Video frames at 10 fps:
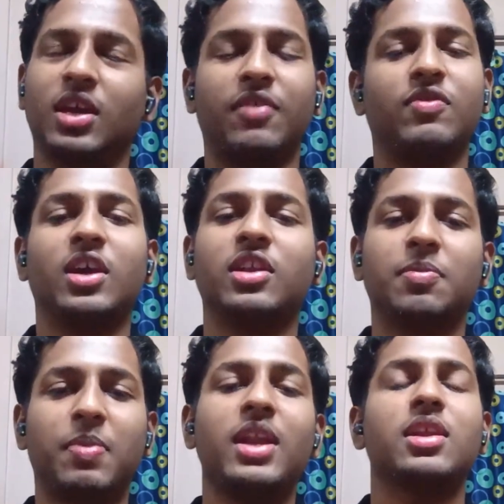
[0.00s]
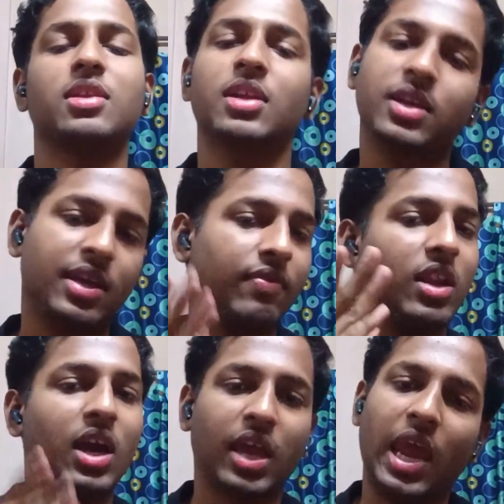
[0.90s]
If they are dependent, then they
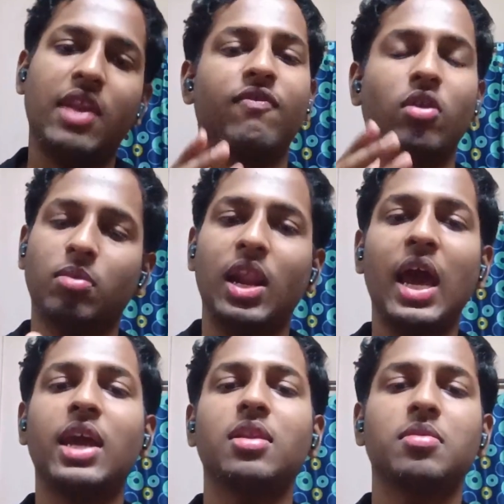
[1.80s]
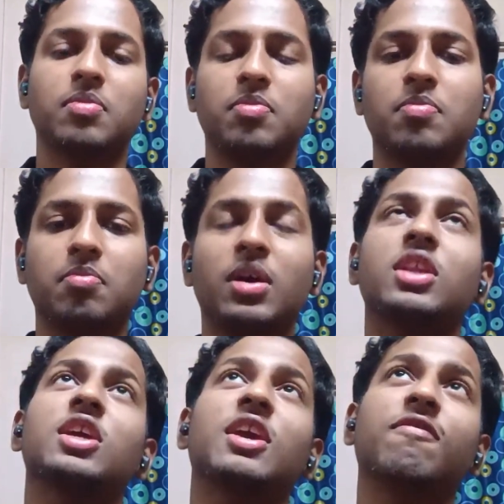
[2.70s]
will again form a line.
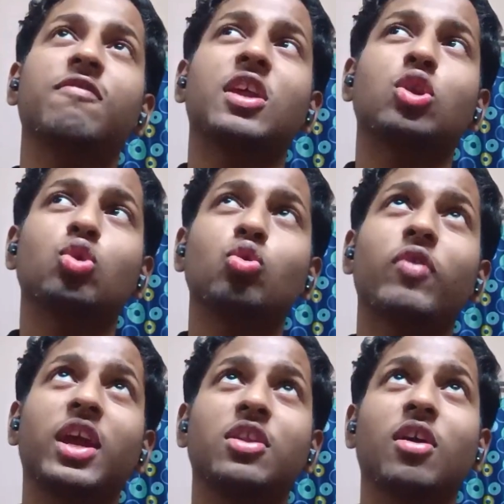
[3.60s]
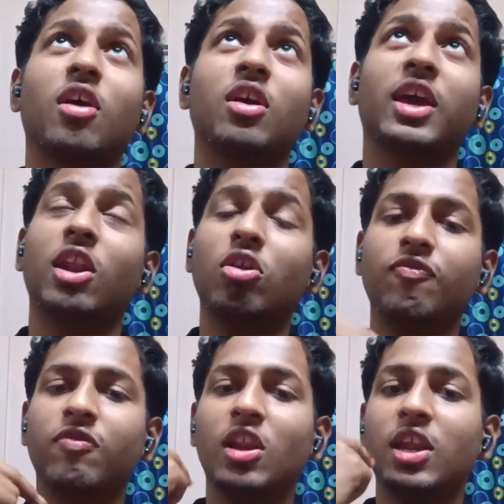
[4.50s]
But if that two vector cannot
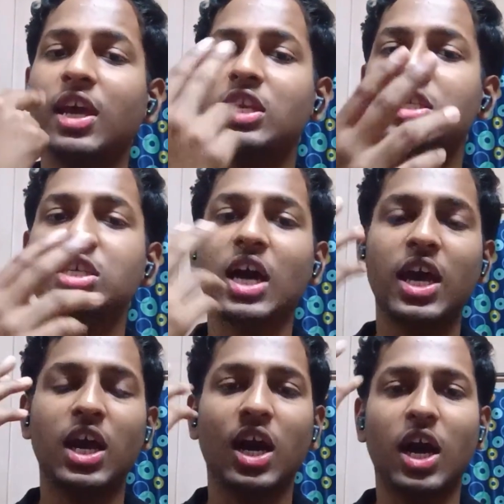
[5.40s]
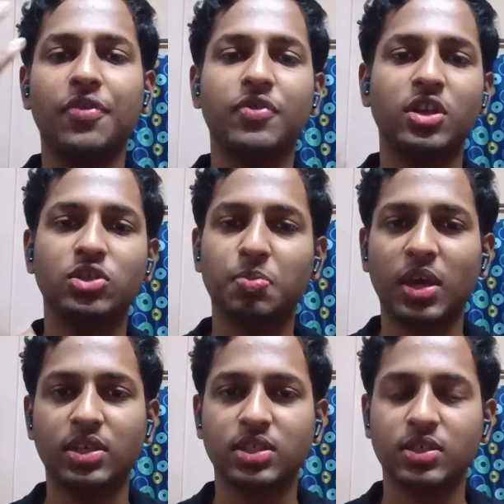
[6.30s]
fill the entire R3
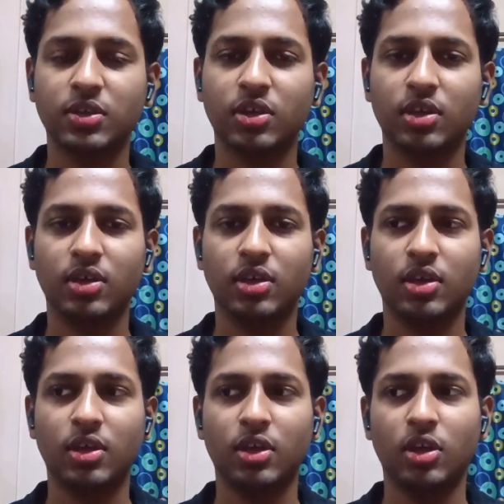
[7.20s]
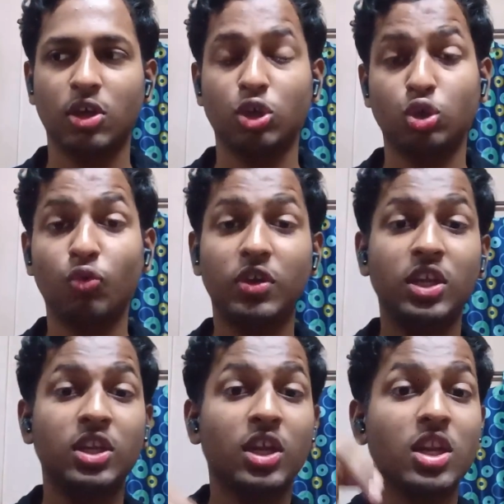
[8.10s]
space, so we
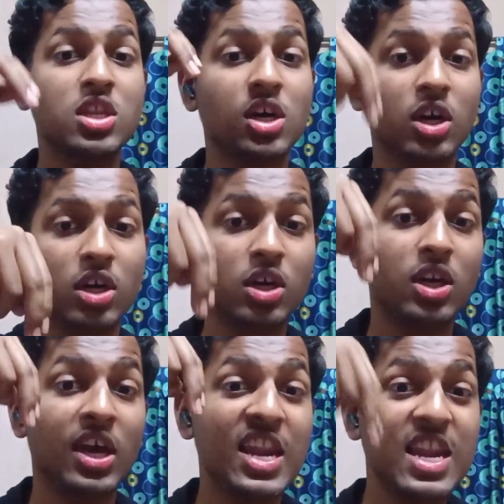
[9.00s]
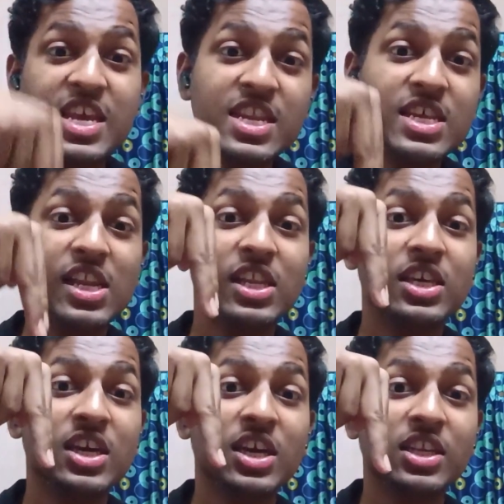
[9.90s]
need a third
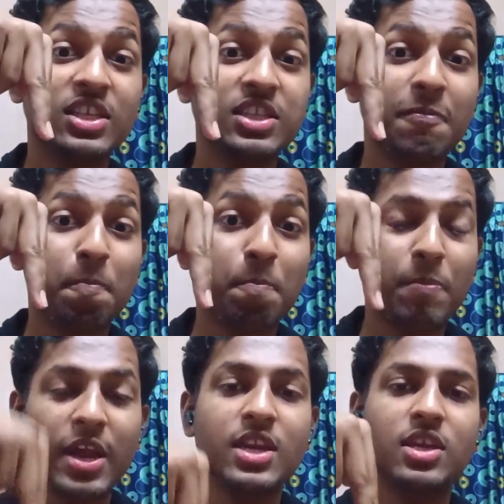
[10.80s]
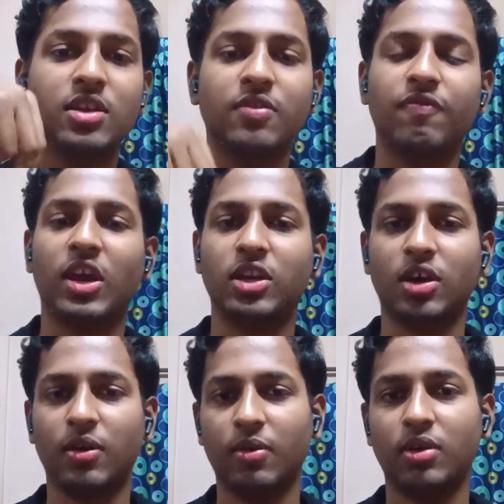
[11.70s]
linearly dependent vector.